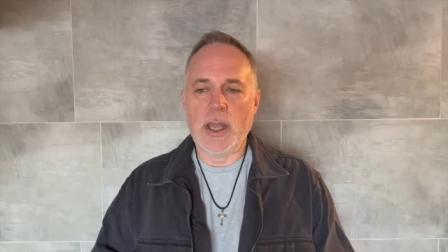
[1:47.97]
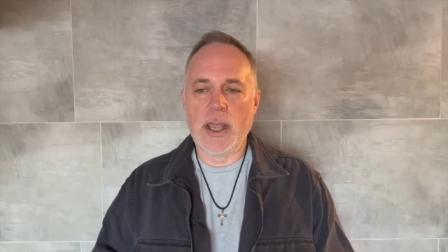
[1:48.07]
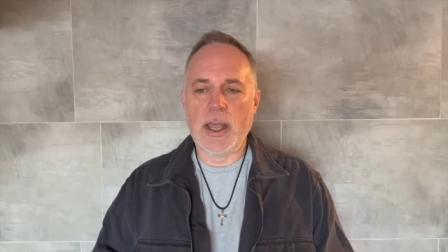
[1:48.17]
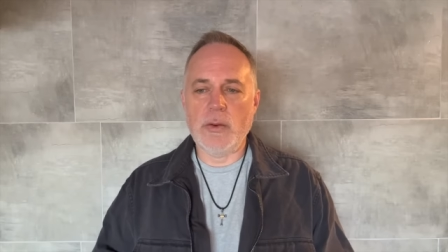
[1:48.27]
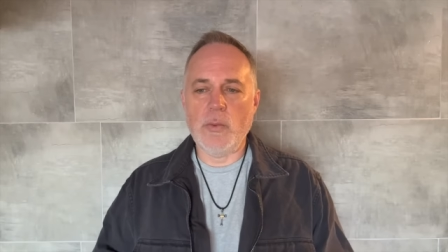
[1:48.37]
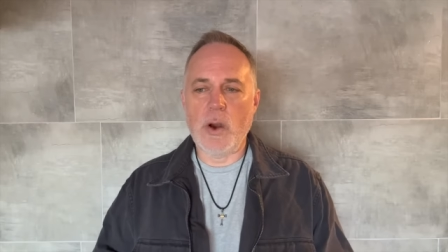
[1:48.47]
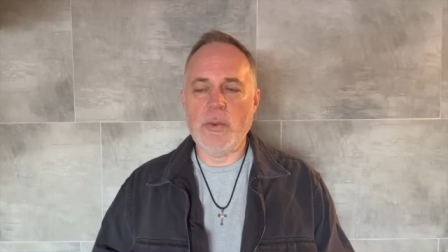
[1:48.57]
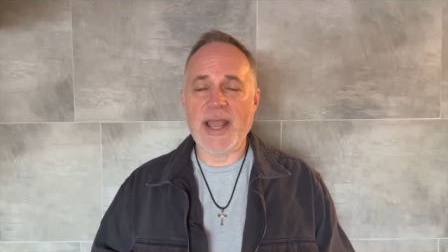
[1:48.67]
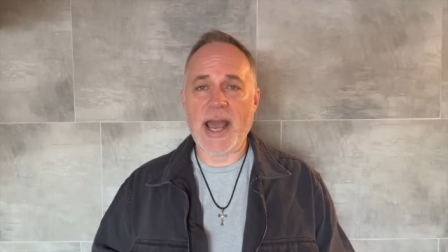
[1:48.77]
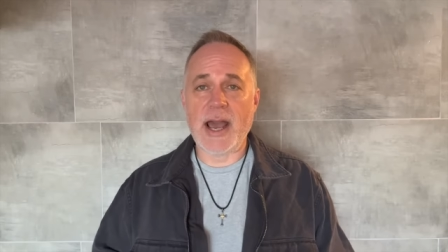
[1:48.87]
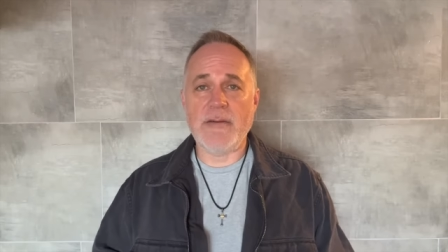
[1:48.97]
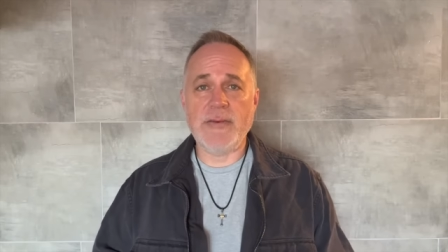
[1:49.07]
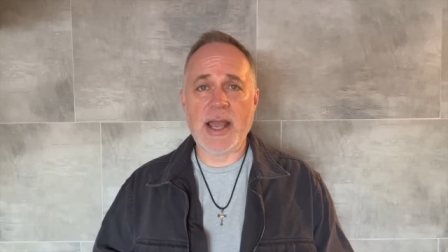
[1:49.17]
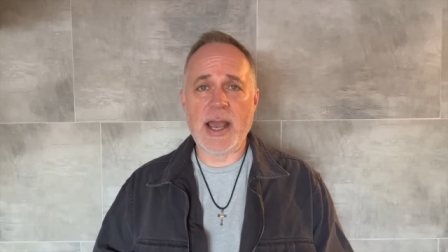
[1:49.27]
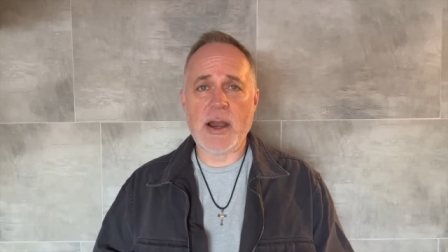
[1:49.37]
And what we have
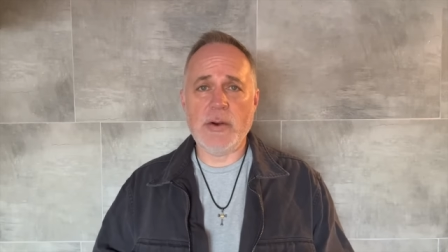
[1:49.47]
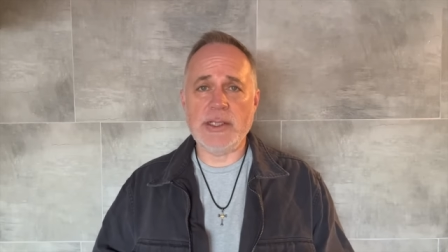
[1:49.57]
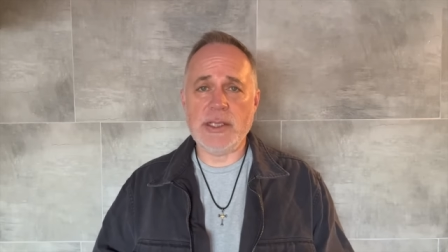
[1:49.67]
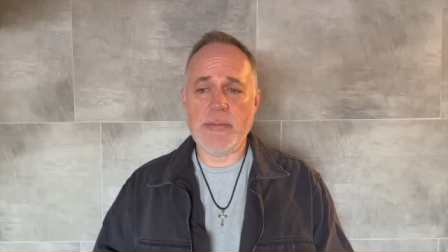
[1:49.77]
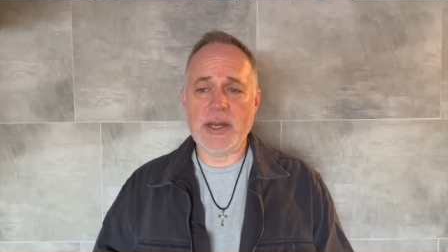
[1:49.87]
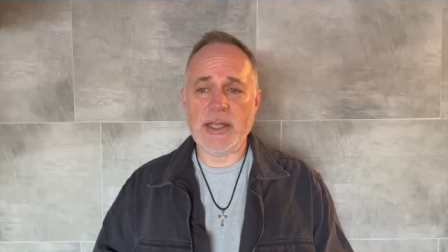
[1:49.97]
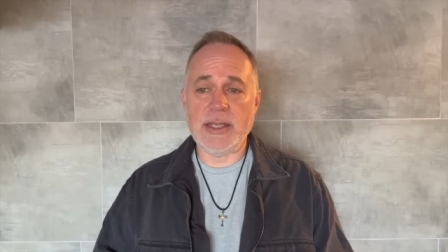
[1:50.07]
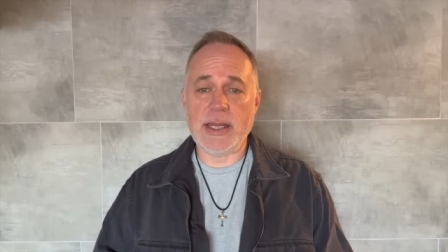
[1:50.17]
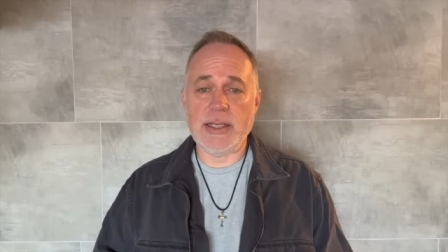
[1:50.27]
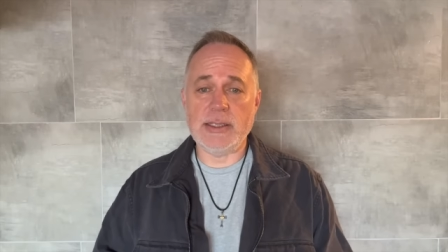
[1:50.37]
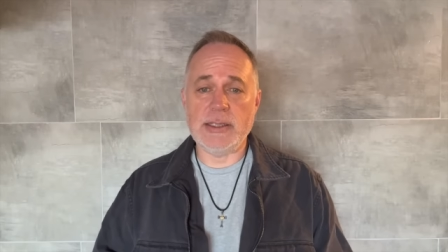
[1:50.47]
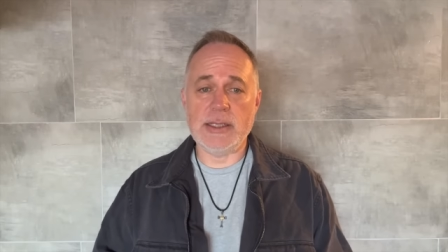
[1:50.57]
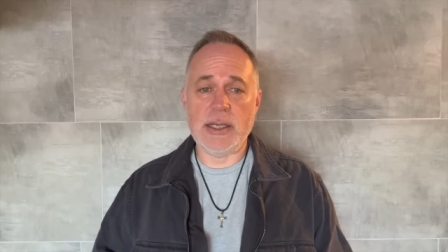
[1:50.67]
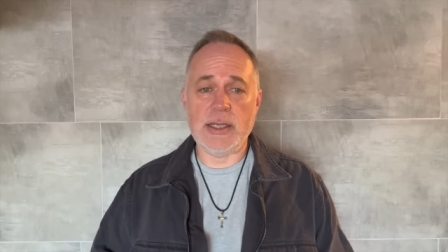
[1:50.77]
now is somebody that is